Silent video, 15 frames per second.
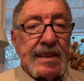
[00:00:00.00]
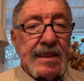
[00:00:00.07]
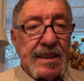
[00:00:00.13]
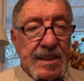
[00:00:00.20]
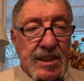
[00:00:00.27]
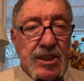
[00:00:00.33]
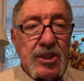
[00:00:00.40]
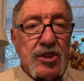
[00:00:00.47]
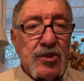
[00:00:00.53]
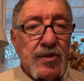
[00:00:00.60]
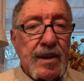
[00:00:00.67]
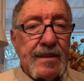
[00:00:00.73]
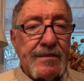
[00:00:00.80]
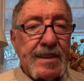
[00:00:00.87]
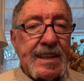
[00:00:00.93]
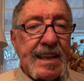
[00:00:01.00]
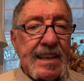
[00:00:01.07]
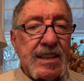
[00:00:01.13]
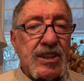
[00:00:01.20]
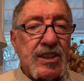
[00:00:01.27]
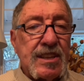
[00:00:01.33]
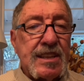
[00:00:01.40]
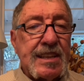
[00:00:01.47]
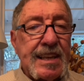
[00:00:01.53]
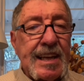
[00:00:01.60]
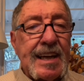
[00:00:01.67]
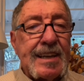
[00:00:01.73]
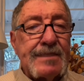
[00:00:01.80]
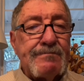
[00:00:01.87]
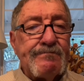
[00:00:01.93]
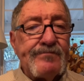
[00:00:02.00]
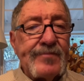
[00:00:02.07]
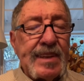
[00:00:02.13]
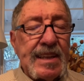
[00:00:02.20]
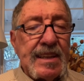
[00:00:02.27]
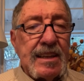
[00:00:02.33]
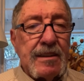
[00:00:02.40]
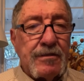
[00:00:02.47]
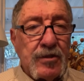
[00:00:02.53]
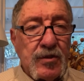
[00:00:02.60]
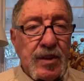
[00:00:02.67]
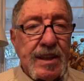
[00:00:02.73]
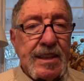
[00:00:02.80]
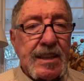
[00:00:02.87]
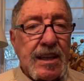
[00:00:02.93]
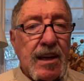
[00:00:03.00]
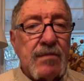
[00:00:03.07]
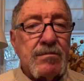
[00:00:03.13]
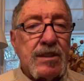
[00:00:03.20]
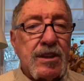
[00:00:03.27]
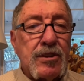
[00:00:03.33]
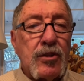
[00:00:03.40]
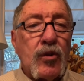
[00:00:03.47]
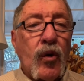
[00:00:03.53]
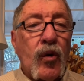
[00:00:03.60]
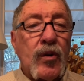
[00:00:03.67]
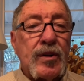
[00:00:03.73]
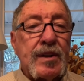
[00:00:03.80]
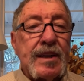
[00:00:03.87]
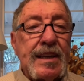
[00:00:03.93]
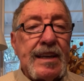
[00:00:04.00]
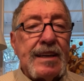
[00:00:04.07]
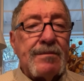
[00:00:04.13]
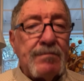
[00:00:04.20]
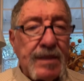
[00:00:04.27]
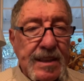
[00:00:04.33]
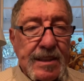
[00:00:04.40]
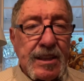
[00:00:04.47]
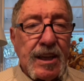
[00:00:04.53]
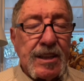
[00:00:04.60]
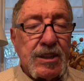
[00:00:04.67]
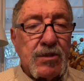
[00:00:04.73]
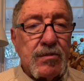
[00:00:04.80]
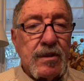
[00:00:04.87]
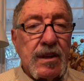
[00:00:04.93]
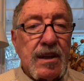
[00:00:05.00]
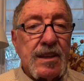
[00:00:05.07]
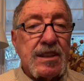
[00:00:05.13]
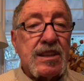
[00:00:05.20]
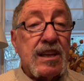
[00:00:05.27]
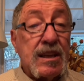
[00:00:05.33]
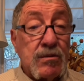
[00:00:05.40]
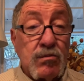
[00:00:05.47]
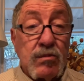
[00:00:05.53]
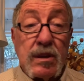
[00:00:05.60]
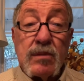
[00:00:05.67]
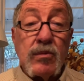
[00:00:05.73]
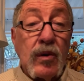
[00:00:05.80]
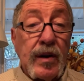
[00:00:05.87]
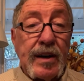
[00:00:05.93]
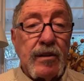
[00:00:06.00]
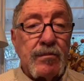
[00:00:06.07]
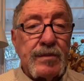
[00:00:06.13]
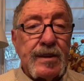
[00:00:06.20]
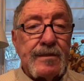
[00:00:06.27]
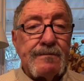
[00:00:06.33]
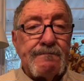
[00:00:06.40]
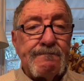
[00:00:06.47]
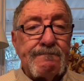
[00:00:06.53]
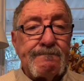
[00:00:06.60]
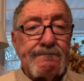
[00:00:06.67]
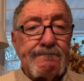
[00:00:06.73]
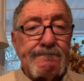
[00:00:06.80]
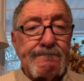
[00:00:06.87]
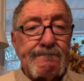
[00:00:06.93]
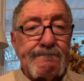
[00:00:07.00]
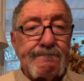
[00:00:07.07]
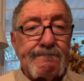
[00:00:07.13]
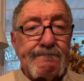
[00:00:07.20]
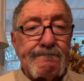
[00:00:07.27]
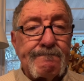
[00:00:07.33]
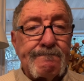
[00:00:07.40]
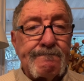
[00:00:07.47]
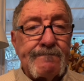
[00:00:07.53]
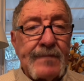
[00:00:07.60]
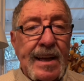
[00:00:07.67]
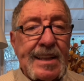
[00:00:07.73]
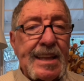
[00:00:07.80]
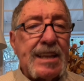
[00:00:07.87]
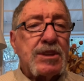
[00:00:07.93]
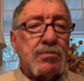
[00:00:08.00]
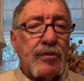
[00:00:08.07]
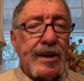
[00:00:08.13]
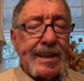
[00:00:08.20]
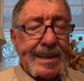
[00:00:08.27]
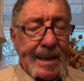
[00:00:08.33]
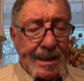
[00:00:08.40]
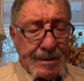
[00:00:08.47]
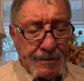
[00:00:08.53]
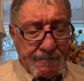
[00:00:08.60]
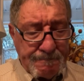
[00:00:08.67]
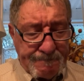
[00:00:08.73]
This is your invitation tonight. If you need to come to the Lord, be in touch with us and we will help you. Let's pray together.